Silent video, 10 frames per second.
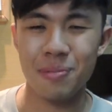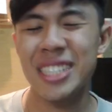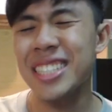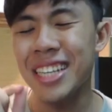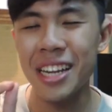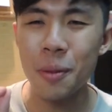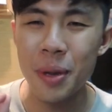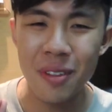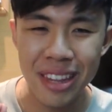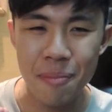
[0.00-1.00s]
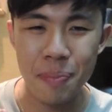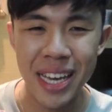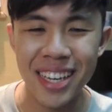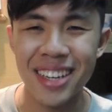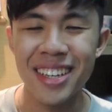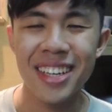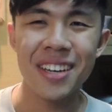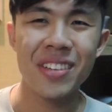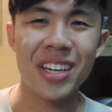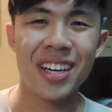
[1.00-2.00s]
but just a little bit of nitpick
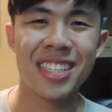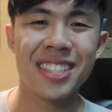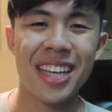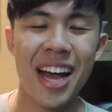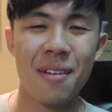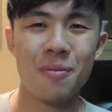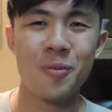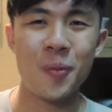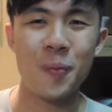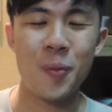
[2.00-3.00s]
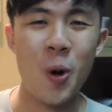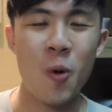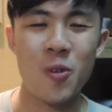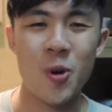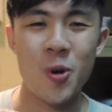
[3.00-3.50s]
because I'm more of